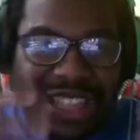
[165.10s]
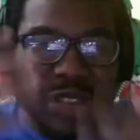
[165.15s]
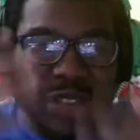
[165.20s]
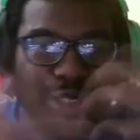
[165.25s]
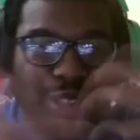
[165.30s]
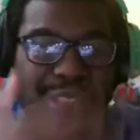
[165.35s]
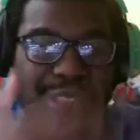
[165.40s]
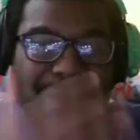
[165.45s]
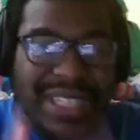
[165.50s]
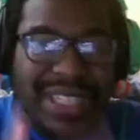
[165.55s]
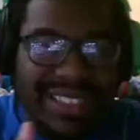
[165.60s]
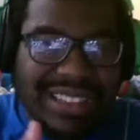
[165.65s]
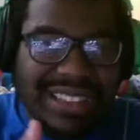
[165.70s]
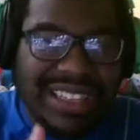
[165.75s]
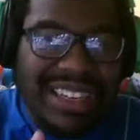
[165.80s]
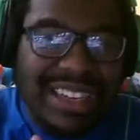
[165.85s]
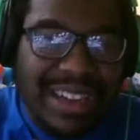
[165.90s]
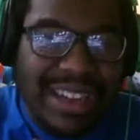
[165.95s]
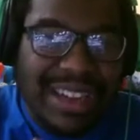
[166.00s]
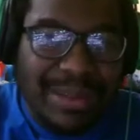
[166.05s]
speech
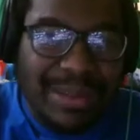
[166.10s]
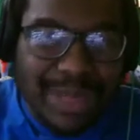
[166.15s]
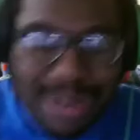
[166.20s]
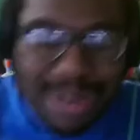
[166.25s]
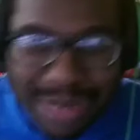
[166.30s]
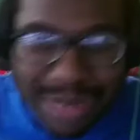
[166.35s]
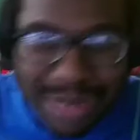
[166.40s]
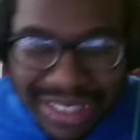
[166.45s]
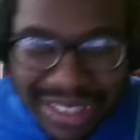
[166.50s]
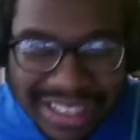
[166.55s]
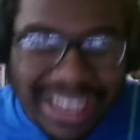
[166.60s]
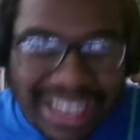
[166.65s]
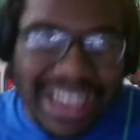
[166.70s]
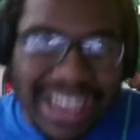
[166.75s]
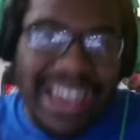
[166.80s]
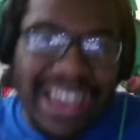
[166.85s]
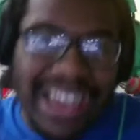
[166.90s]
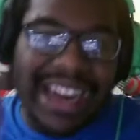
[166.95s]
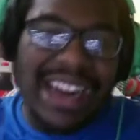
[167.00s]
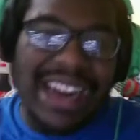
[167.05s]
leading up to it,
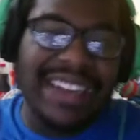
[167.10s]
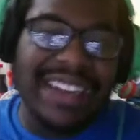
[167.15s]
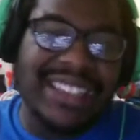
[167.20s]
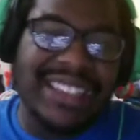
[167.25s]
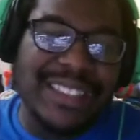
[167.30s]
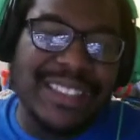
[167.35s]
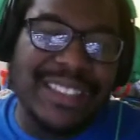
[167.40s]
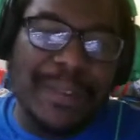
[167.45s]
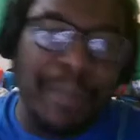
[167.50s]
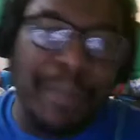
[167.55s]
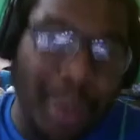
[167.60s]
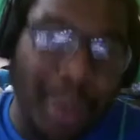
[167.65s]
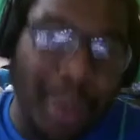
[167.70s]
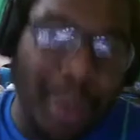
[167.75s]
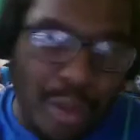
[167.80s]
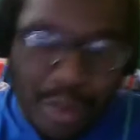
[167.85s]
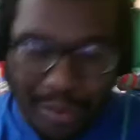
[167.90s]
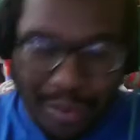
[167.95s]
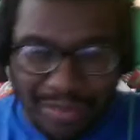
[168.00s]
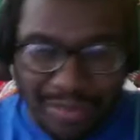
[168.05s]
and then it's just
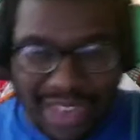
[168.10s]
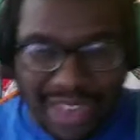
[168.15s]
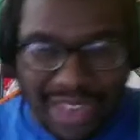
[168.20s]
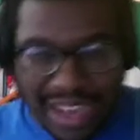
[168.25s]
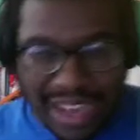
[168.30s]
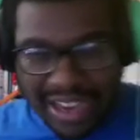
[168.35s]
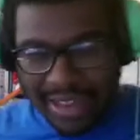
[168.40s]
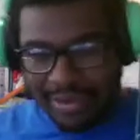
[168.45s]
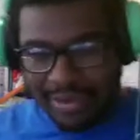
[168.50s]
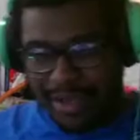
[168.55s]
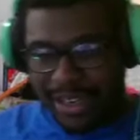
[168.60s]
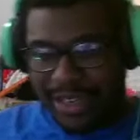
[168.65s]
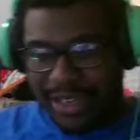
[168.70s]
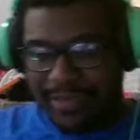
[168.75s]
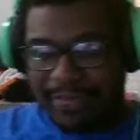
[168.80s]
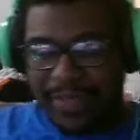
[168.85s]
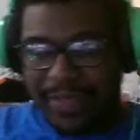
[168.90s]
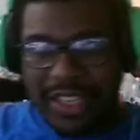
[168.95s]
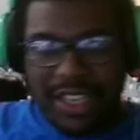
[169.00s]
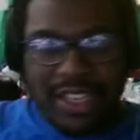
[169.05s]
boom, gotta hit it.
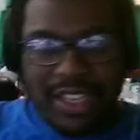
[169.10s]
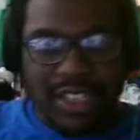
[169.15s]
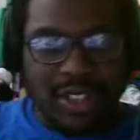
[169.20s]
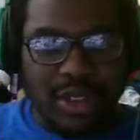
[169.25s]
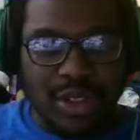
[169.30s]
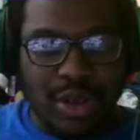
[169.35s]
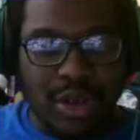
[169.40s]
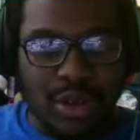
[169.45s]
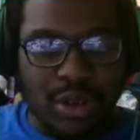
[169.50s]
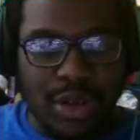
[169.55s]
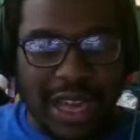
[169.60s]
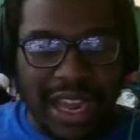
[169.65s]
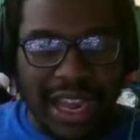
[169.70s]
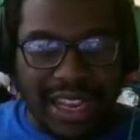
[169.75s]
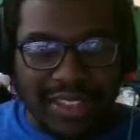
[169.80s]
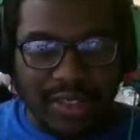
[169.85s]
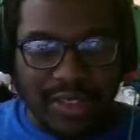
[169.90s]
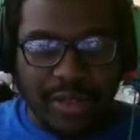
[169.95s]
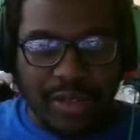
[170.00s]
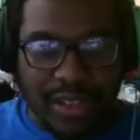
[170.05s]
So
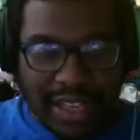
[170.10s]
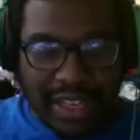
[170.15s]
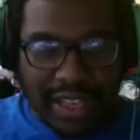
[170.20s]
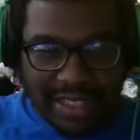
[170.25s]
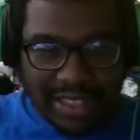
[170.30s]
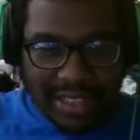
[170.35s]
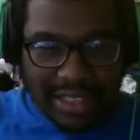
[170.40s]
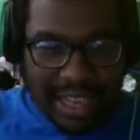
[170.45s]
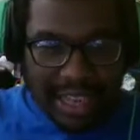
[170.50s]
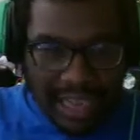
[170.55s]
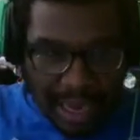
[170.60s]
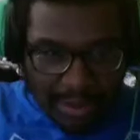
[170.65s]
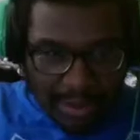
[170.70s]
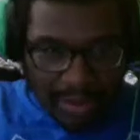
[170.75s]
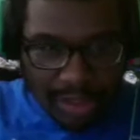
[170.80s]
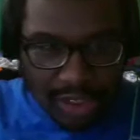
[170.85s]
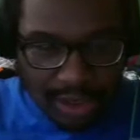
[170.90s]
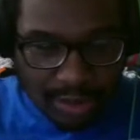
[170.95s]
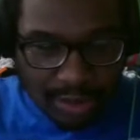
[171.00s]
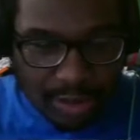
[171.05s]
guys, don't forget to like, comment,
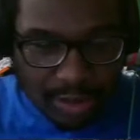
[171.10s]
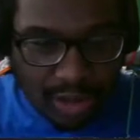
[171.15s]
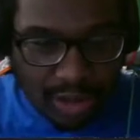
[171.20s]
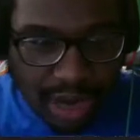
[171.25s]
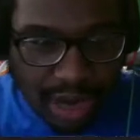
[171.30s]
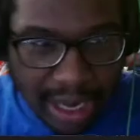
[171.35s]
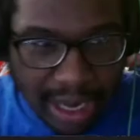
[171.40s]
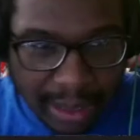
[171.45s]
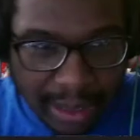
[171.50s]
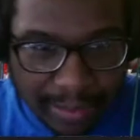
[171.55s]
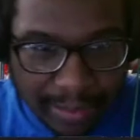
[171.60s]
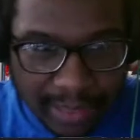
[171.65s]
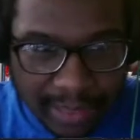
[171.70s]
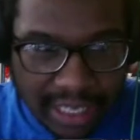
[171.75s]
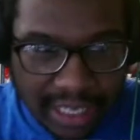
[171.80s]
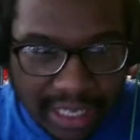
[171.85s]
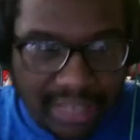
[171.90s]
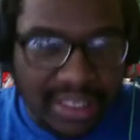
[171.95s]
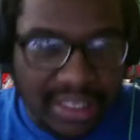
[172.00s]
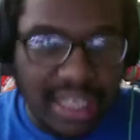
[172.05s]
and subscribe. Like
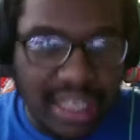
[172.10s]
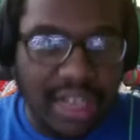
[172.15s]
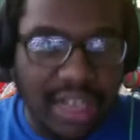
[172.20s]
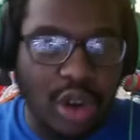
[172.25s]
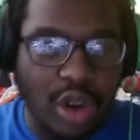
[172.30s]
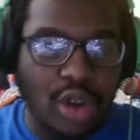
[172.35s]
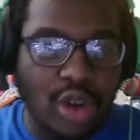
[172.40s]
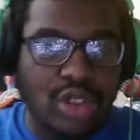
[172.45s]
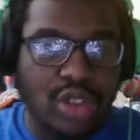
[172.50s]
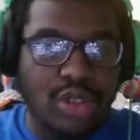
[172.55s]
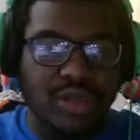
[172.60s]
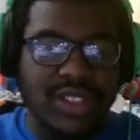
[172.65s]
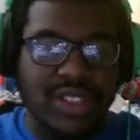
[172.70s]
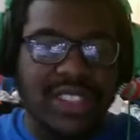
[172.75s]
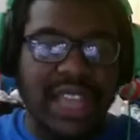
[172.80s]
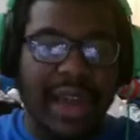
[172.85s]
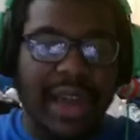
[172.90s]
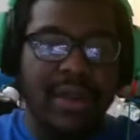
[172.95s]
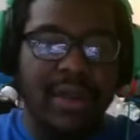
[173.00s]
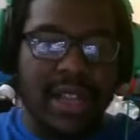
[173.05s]
I said, also
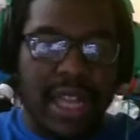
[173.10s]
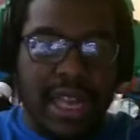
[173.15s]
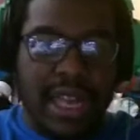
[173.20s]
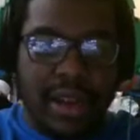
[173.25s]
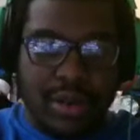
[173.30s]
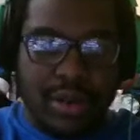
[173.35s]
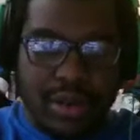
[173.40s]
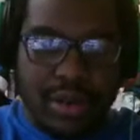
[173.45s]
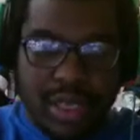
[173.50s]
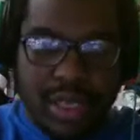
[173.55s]
SoundCloud.